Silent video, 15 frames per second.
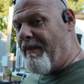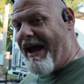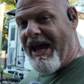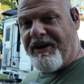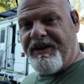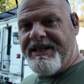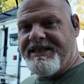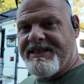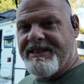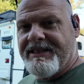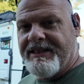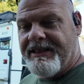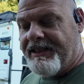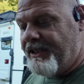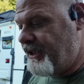the
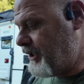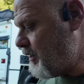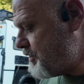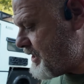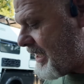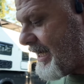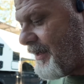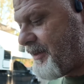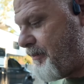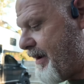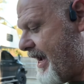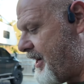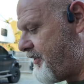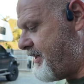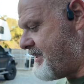batteries. Go check out the
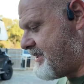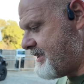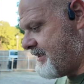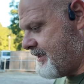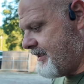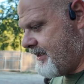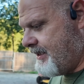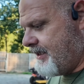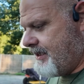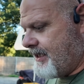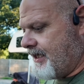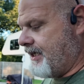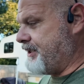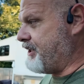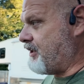batteries.
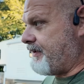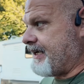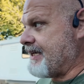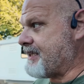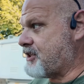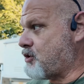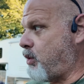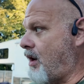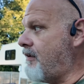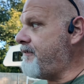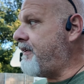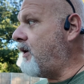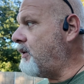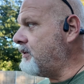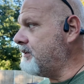Uh, you know they got the
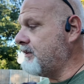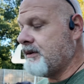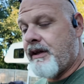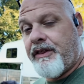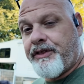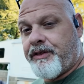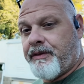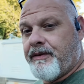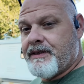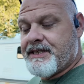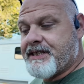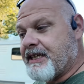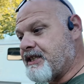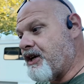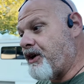12 volt,
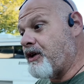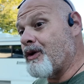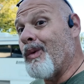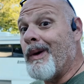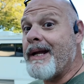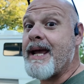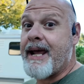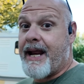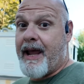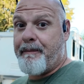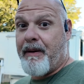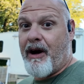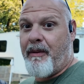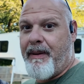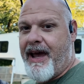628
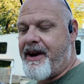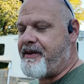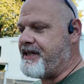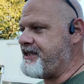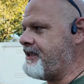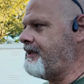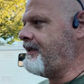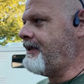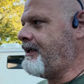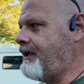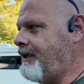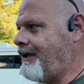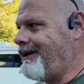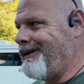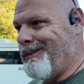amp hour batteries,
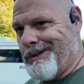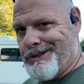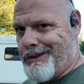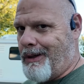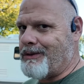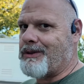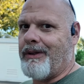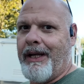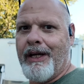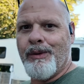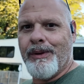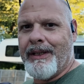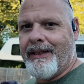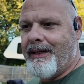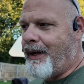which those are
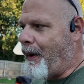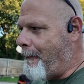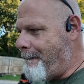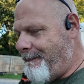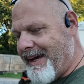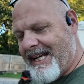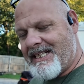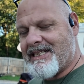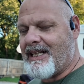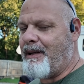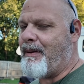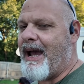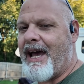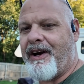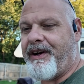equally
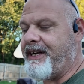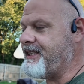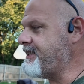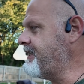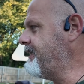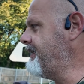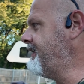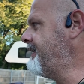beastly batteries.